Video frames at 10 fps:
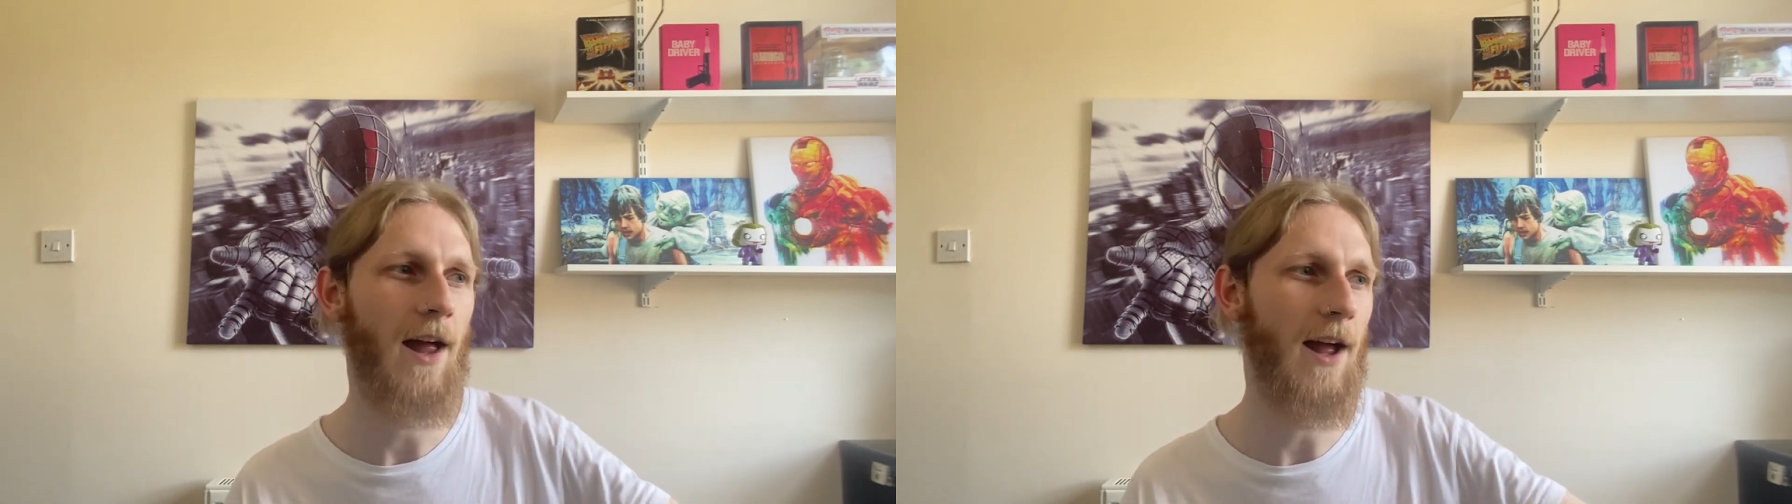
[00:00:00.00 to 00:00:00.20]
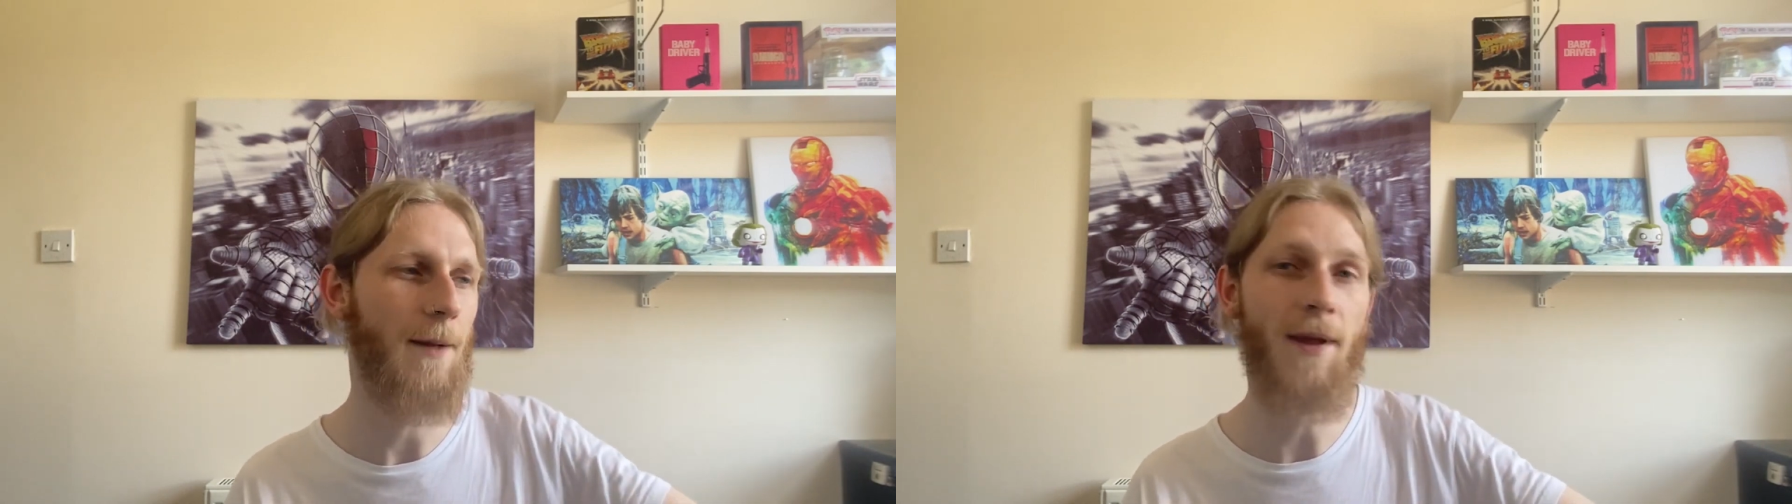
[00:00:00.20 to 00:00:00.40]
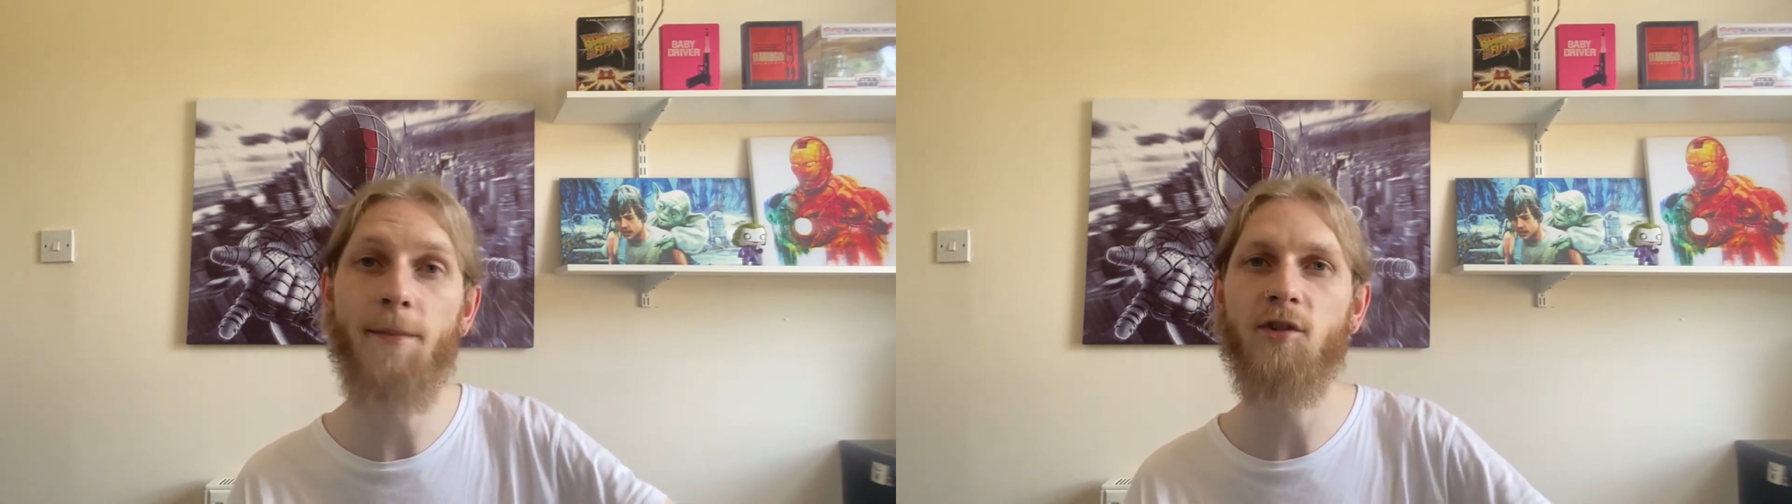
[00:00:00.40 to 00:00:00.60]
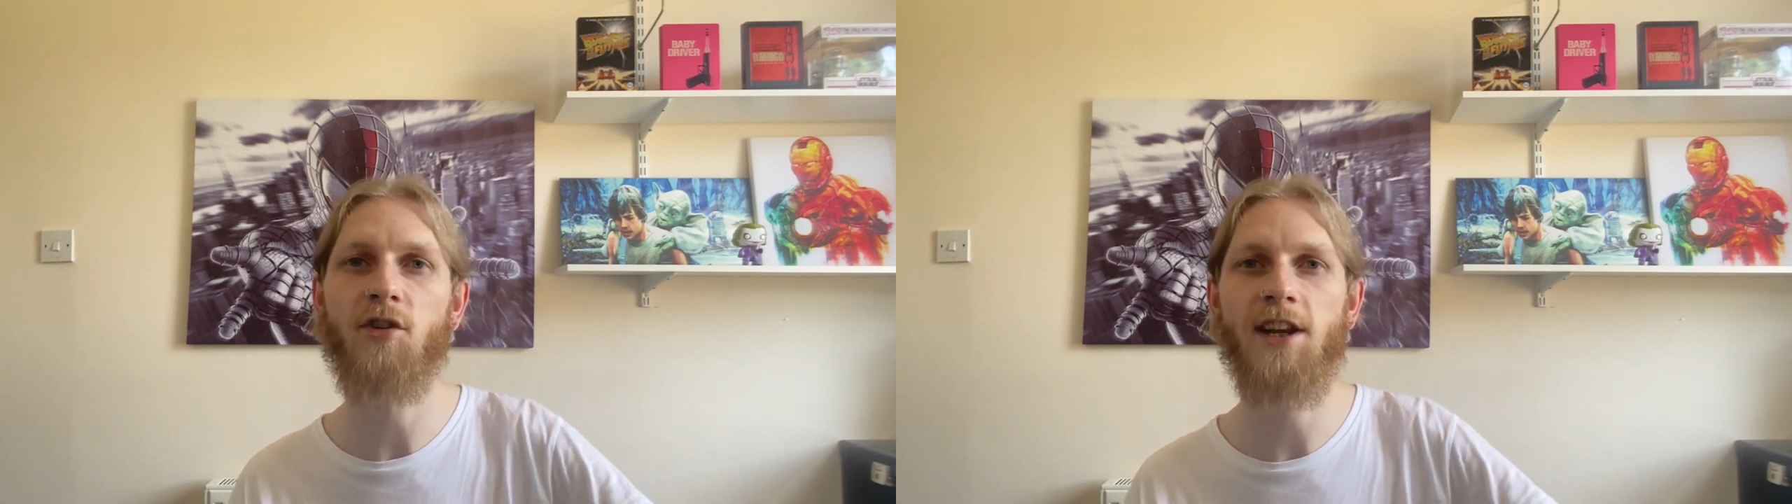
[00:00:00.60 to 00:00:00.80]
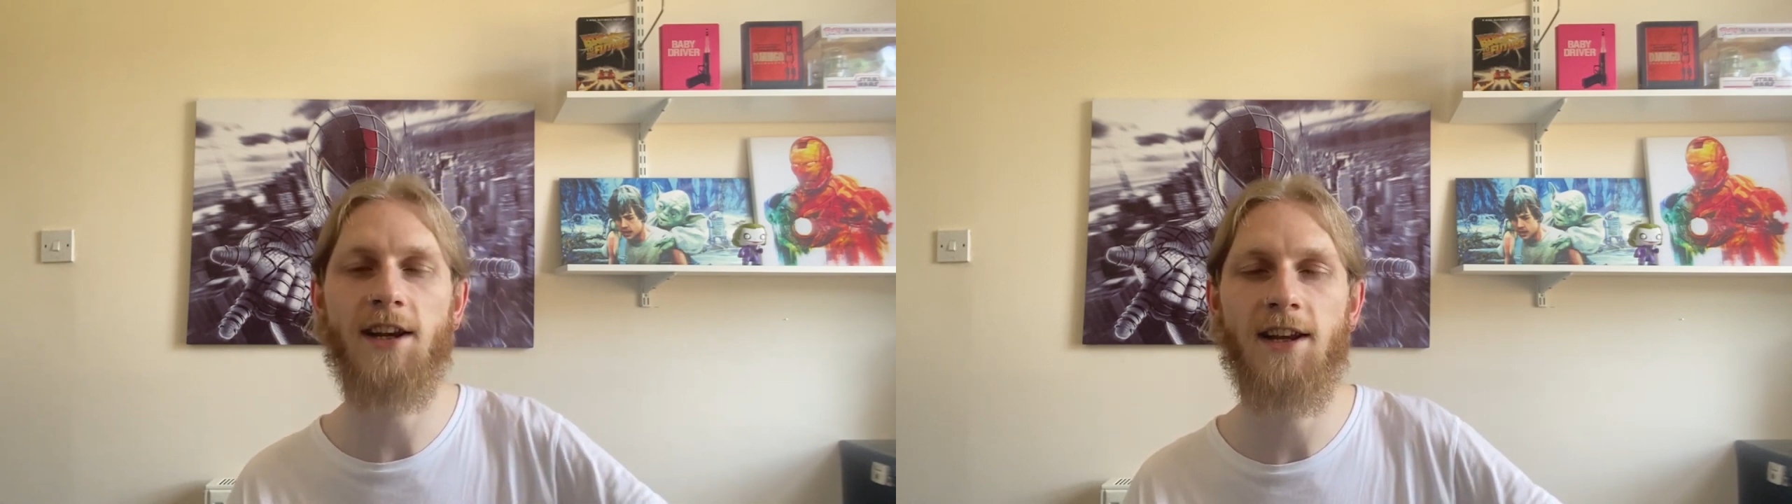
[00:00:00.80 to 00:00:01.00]

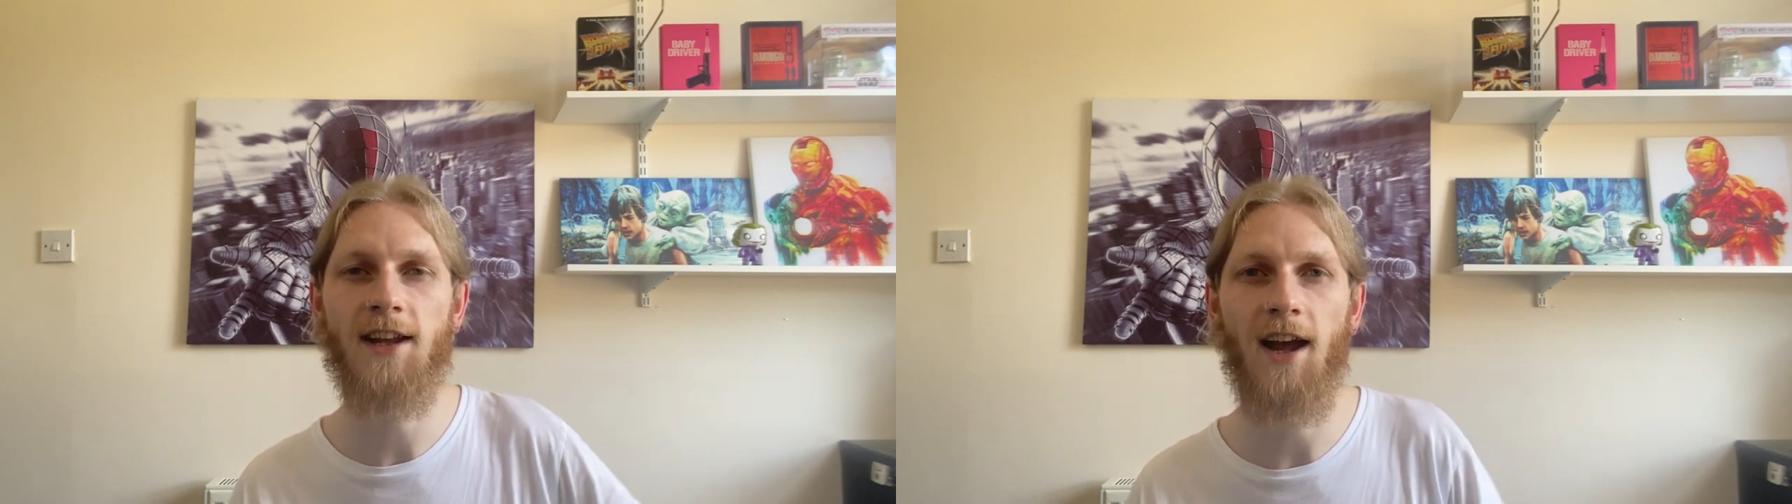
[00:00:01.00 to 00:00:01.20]
imagery in it,